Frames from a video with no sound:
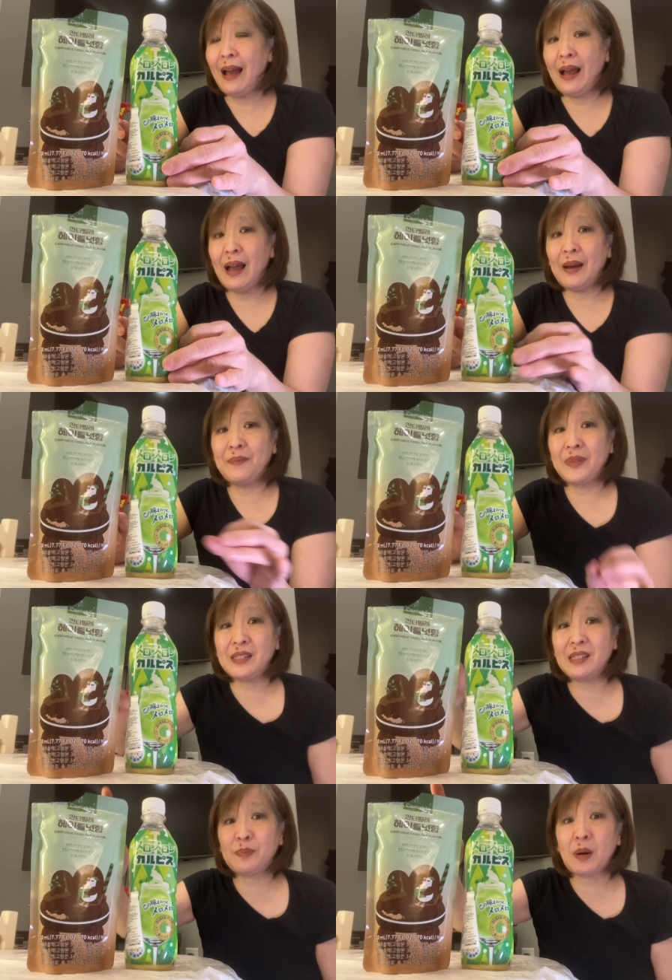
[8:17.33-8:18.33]
Um,
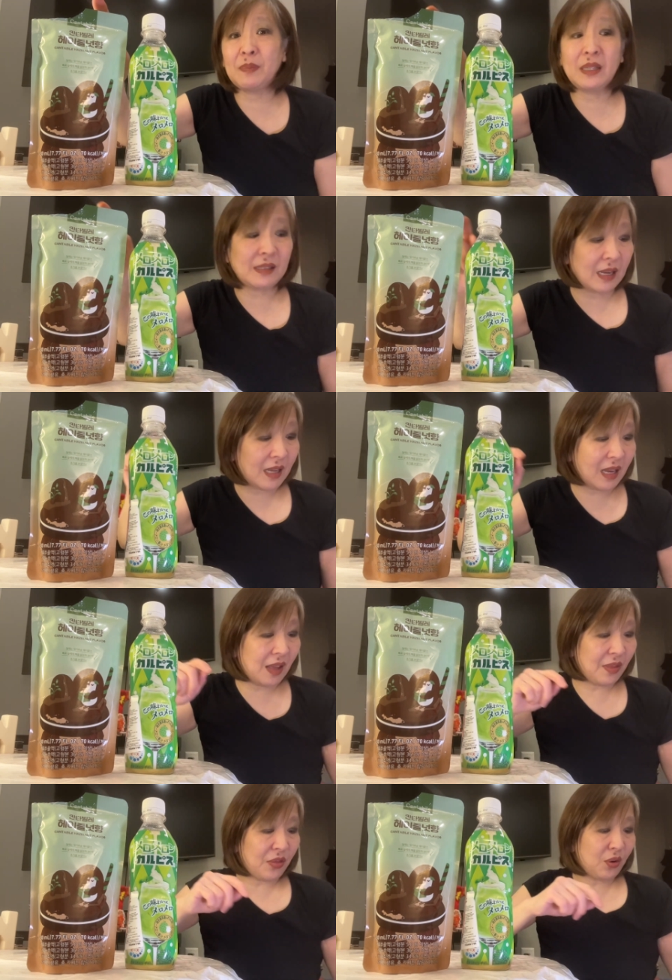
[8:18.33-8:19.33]
this is probably second
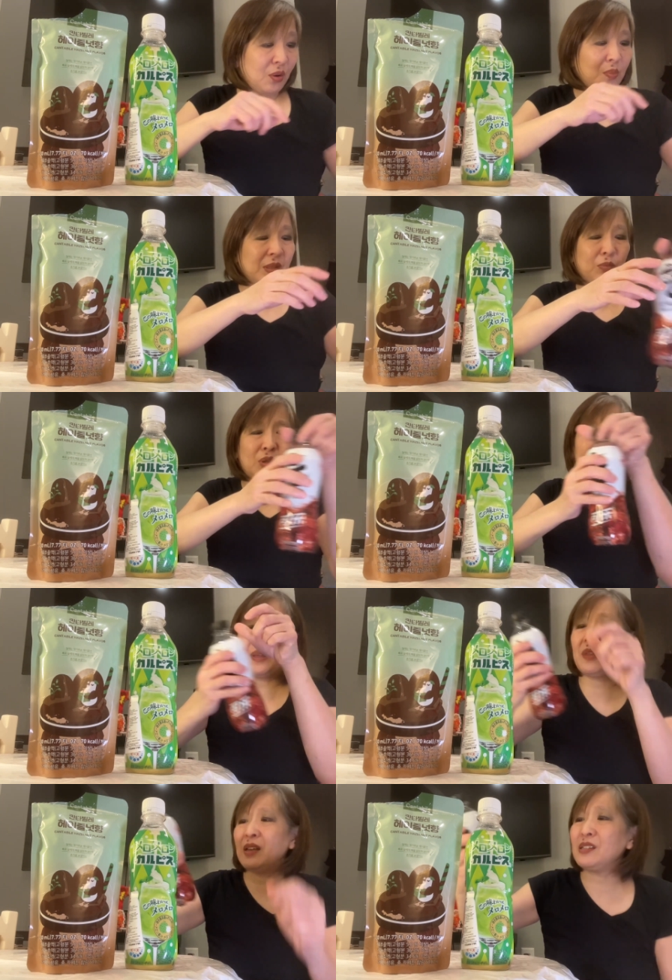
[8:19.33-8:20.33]
and the third would, would
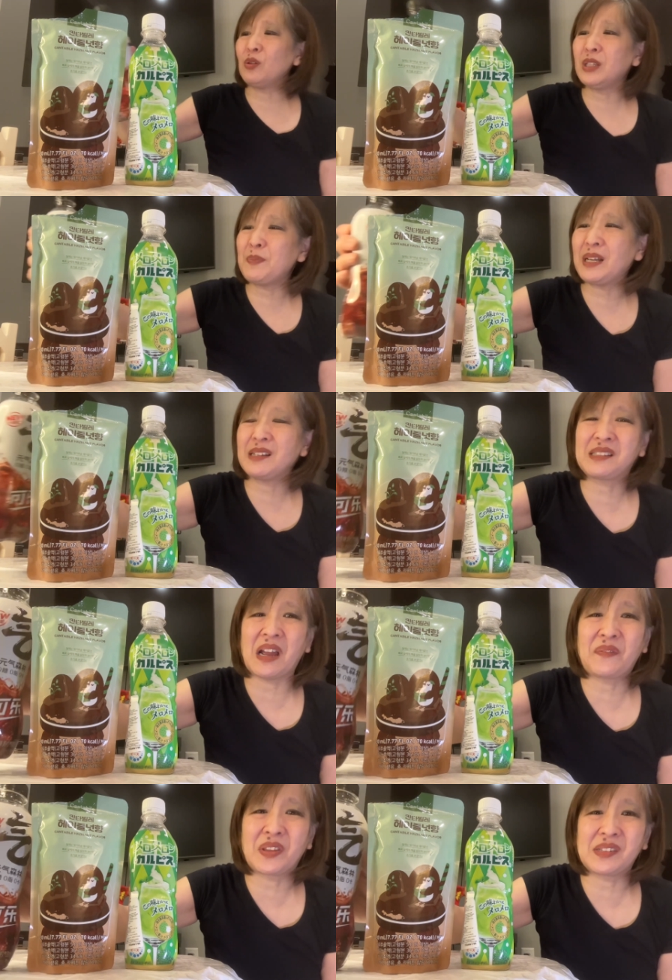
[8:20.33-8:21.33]
be this, only because
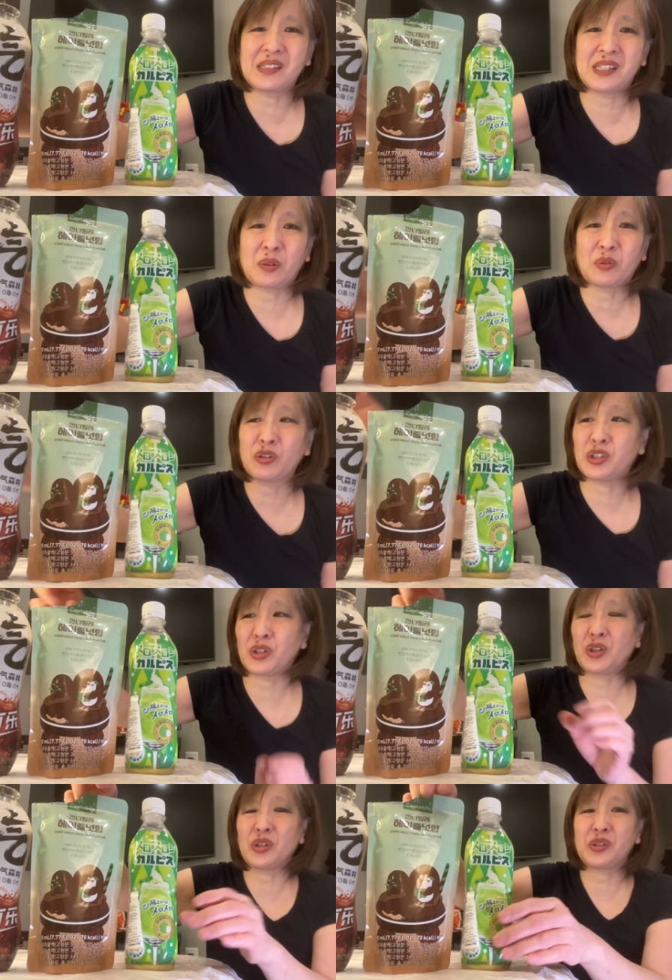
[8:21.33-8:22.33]
of the zero
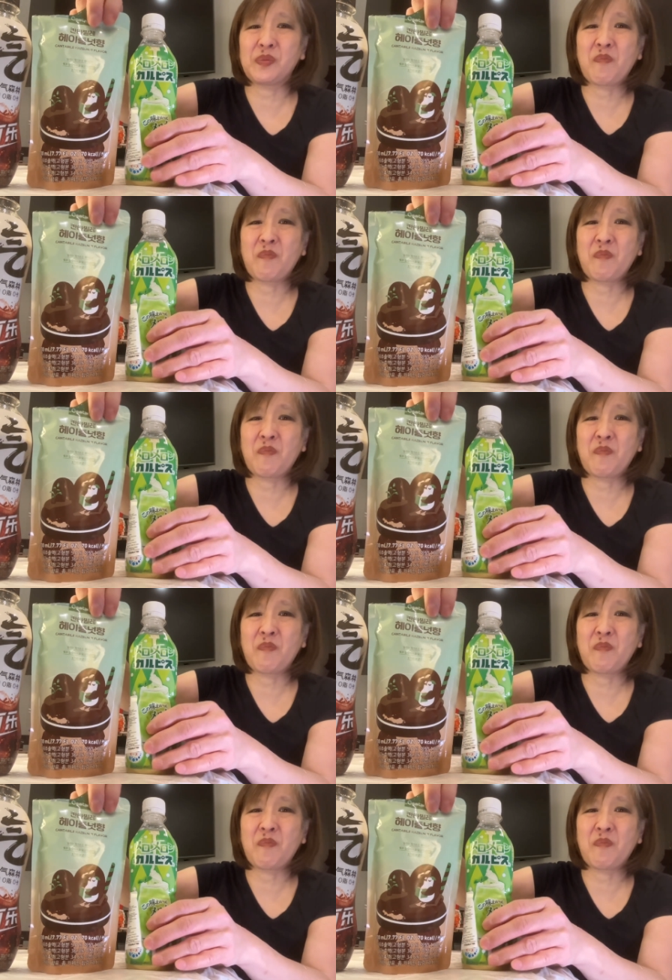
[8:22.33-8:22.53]
sugars.